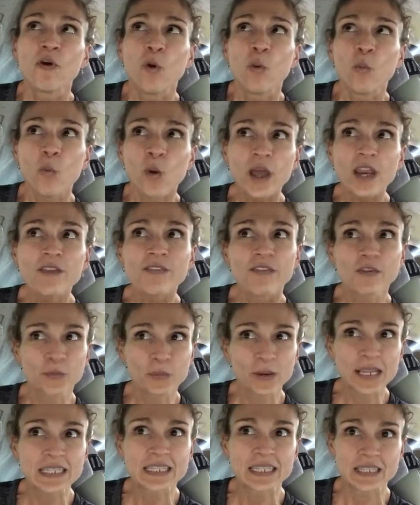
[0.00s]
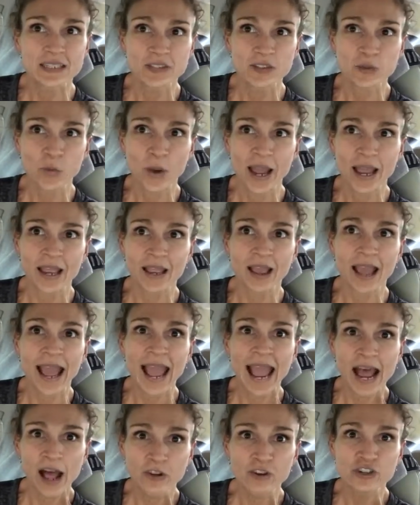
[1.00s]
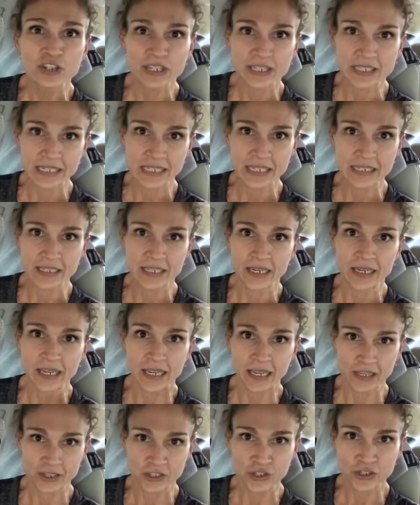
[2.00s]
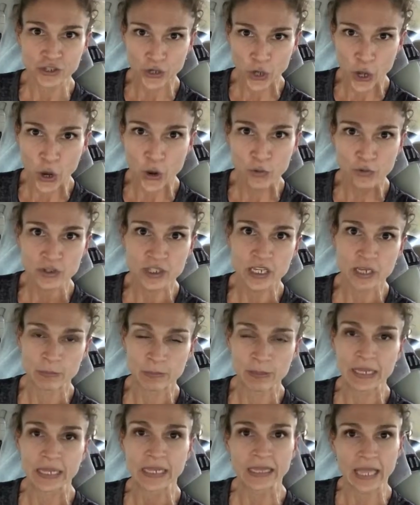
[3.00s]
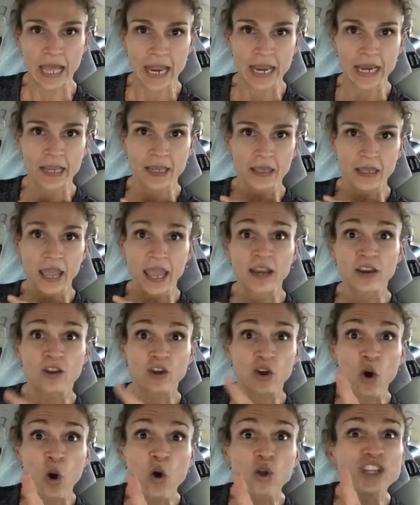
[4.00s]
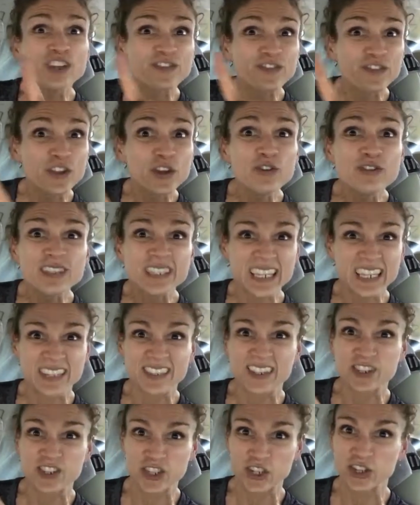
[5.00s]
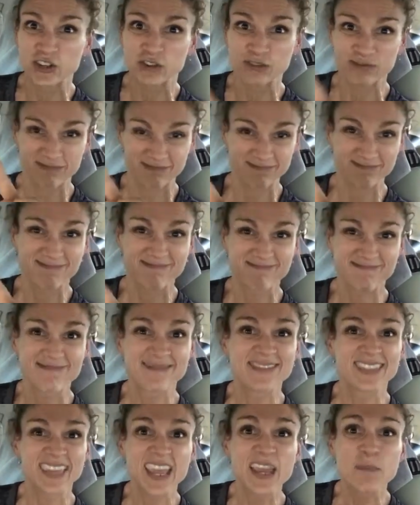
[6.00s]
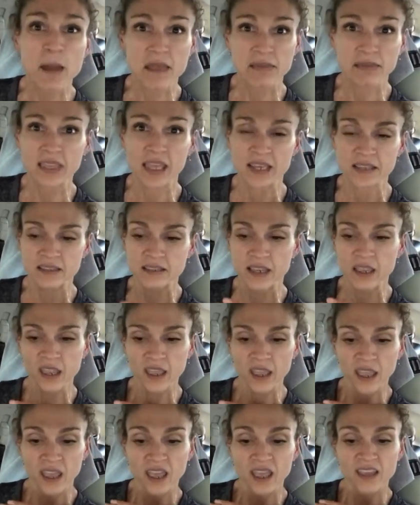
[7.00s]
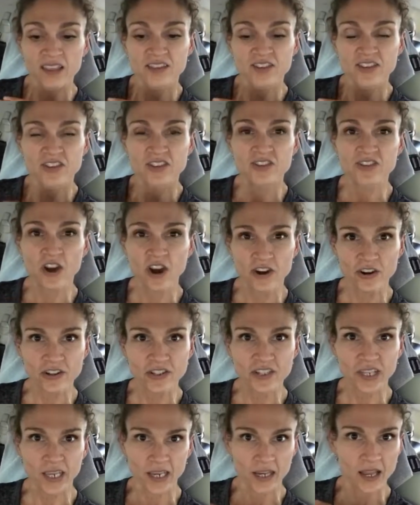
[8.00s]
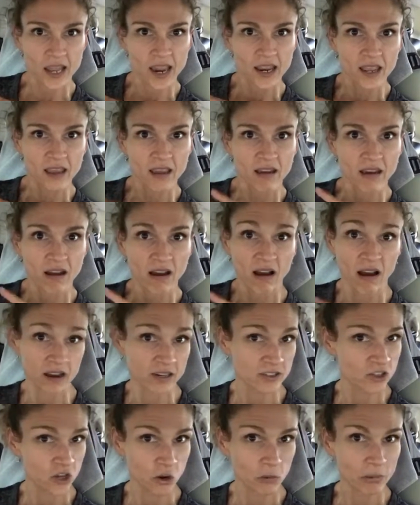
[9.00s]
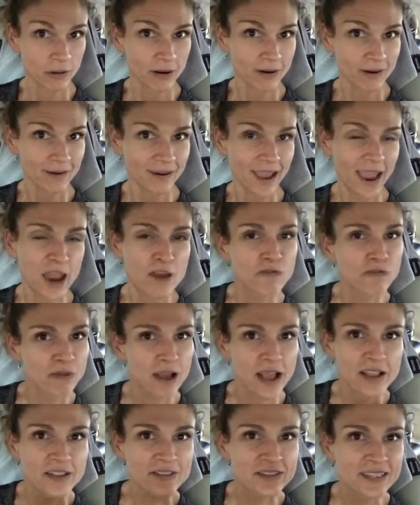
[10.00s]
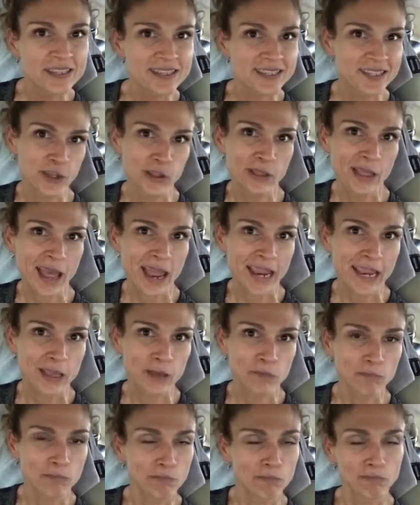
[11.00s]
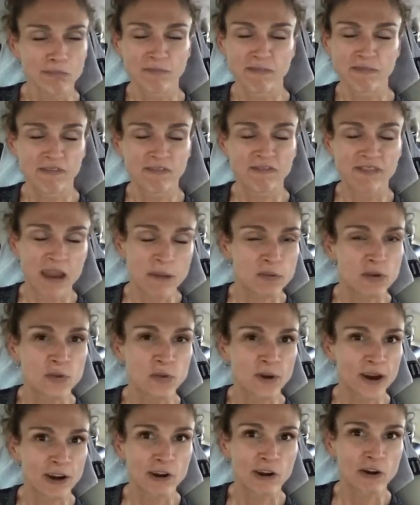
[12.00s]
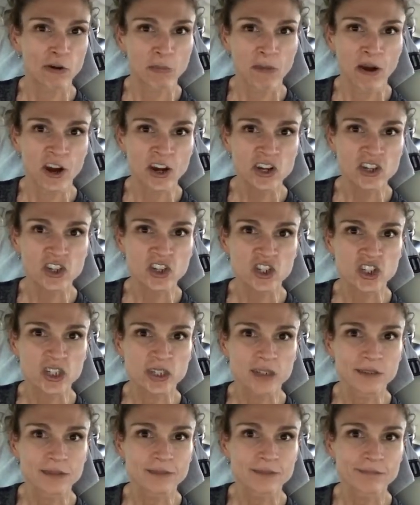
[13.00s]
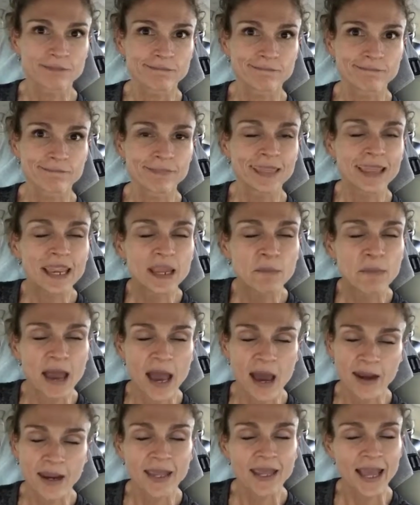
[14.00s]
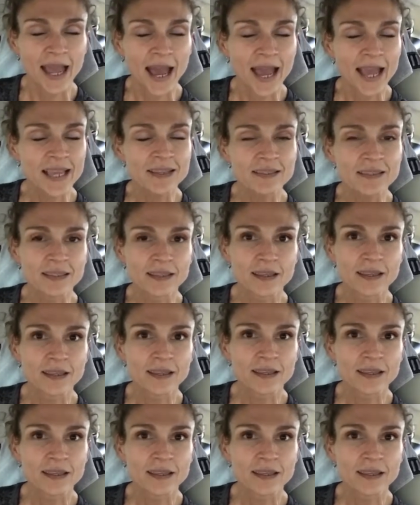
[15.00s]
One of the reasons why allergy season is known to be like, and cold and flu season too, think about this, starts in like October and runs until like February or March. Think about it, guys.